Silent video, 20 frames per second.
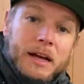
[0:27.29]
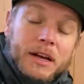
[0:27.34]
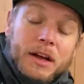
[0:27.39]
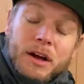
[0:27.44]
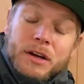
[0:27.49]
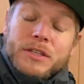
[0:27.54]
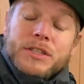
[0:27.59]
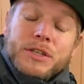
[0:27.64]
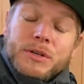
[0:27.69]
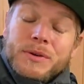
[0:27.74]

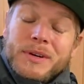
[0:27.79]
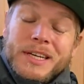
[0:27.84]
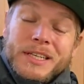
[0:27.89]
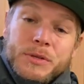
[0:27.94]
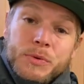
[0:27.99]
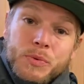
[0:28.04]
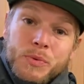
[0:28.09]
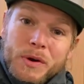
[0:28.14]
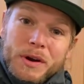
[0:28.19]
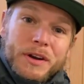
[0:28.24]
Kong Zoo
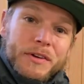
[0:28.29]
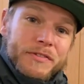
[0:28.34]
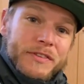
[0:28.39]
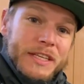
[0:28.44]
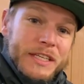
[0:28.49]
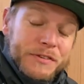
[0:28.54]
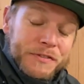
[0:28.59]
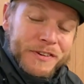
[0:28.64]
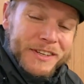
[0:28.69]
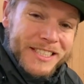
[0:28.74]
is one
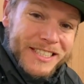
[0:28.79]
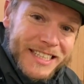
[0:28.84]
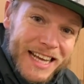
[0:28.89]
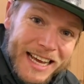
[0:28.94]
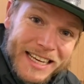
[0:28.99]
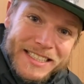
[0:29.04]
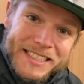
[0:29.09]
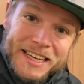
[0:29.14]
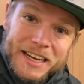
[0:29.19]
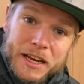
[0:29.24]
of these
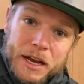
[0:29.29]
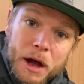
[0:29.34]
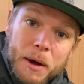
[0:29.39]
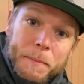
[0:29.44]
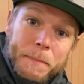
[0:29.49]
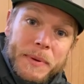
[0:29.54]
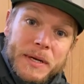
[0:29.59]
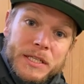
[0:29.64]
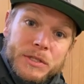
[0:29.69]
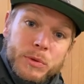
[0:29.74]
fantastic
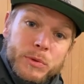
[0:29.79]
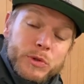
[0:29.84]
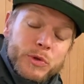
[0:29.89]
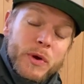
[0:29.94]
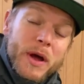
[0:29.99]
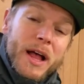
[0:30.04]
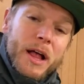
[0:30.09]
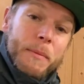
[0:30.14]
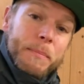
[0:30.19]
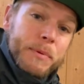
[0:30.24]
companies
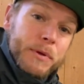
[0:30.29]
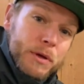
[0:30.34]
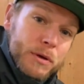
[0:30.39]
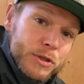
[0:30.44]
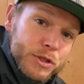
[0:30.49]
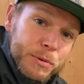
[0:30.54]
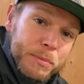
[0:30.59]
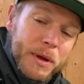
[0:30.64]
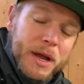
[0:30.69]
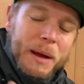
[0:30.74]
which will help
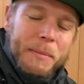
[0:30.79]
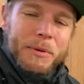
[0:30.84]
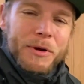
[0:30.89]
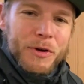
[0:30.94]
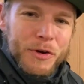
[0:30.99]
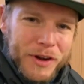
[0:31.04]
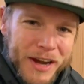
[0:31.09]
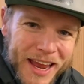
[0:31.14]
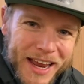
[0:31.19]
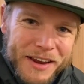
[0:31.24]
you to become
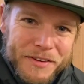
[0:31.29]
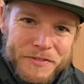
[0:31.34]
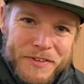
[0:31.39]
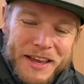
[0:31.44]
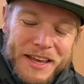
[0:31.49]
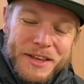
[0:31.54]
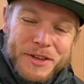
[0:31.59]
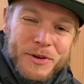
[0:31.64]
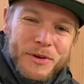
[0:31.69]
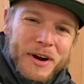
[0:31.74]
creative
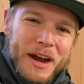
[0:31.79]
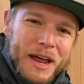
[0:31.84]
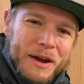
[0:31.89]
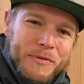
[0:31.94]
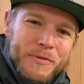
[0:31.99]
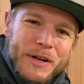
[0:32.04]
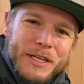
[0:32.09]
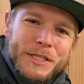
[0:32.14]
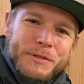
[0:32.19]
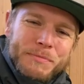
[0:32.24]
in your
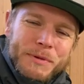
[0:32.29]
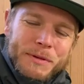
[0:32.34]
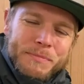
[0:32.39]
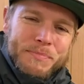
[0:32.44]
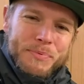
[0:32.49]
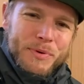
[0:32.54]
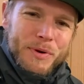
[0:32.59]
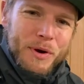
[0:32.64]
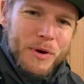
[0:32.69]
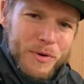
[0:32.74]

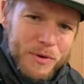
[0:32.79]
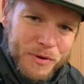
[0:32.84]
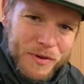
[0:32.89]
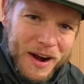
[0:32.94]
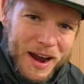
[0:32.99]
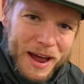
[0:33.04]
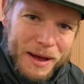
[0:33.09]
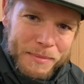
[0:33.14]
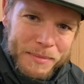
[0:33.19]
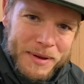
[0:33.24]
enrichment
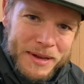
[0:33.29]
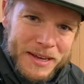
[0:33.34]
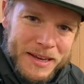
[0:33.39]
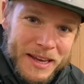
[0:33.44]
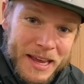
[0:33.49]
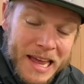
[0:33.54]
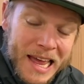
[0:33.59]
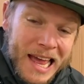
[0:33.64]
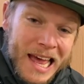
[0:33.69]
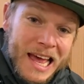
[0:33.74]
program
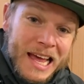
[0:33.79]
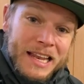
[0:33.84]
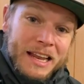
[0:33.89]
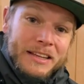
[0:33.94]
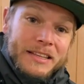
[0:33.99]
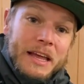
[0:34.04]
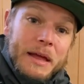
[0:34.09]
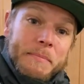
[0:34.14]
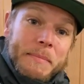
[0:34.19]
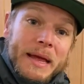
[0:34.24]

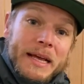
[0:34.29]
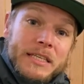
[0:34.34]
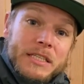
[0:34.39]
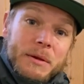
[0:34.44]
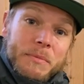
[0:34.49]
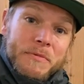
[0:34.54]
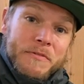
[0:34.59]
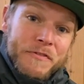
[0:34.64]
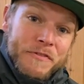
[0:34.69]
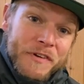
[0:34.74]
and they make
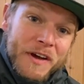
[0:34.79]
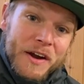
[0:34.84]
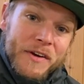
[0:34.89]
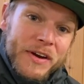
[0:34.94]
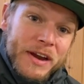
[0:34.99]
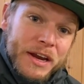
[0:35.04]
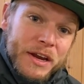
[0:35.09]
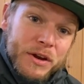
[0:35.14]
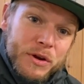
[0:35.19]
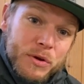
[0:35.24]
some
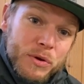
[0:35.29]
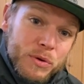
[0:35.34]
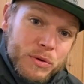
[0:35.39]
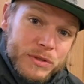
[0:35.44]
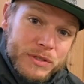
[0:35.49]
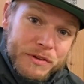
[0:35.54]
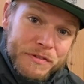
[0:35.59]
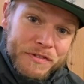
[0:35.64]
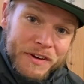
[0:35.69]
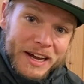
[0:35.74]
very
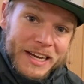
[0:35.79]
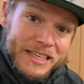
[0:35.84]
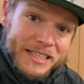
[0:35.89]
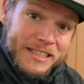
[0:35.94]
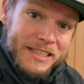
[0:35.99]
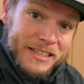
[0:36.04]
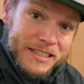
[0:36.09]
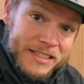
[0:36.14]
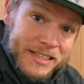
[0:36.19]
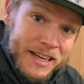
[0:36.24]
cool
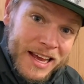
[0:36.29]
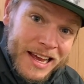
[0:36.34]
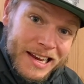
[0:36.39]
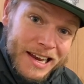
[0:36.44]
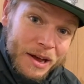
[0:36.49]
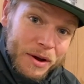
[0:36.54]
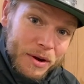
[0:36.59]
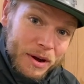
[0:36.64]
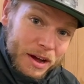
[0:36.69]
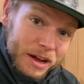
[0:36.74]
devices.
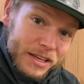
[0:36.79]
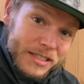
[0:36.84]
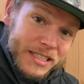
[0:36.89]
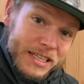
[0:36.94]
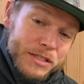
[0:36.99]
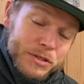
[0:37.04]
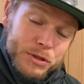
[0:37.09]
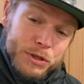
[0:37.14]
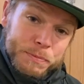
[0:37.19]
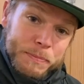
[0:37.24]
Now,
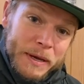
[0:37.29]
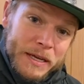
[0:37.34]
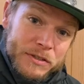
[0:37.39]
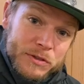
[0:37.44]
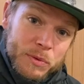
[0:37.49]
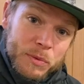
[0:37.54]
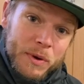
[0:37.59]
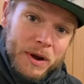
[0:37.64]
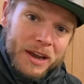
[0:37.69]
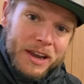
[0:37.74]
us at
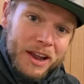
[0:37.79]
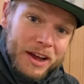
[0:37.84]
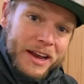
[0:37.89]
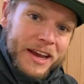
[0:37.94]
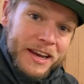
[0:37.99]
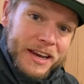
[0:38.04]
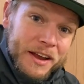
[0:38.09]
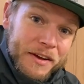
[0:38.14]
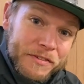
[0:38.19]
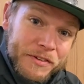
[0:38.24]
we were
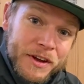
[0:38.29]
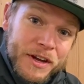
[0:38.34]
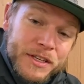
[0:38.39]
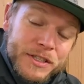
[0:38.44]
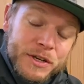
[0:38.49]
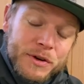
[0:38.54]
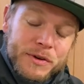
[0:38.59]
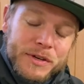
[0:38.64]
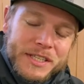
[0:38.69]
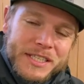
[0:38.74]
lucky enough
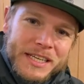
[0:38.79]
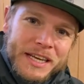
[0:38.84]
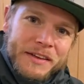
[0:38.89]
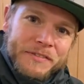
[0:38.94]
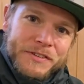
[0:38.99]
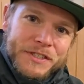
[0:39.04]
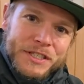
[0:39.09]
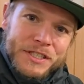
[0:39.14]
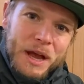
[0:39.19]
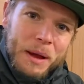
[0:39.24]
to
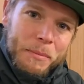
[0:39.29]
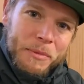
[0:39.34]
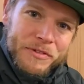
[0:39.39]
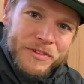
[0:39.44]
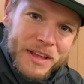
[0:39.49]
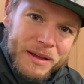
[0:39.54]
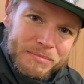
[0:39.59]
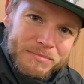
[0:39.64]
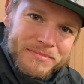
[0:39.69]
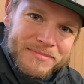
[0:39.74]
receive some
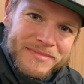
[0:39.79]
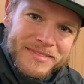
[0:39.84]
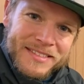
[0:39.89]
of them.